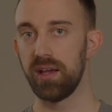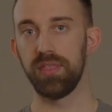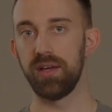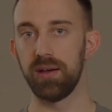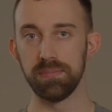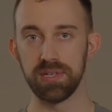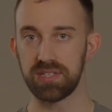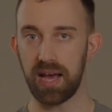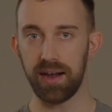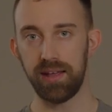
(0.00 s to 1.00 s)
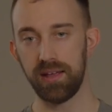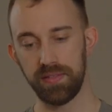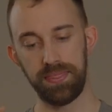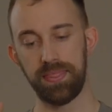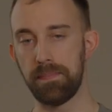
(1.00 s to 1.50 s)
the Masada,
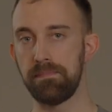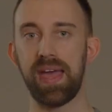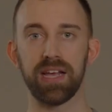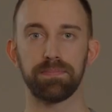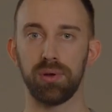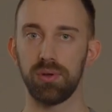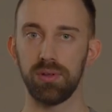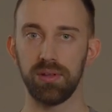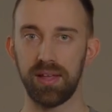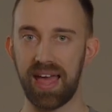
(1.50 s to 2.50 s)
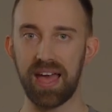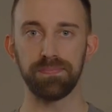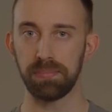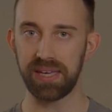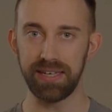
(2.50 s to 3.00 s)
the Magpul,
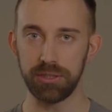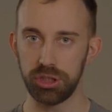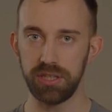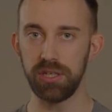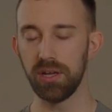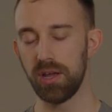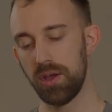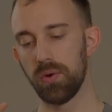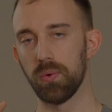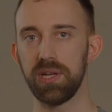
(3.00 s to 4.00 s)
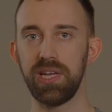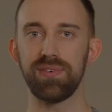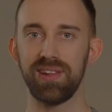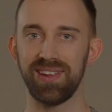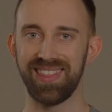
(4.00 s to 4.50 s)
FPG, or
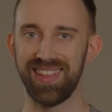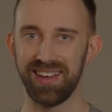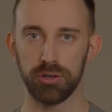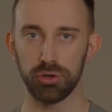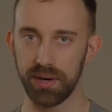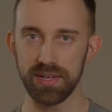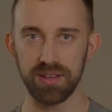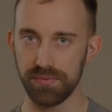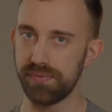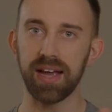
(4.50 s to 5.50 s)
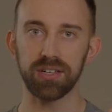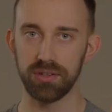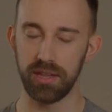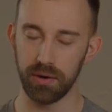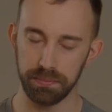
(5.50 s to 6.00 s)
even the Chris Vector that they were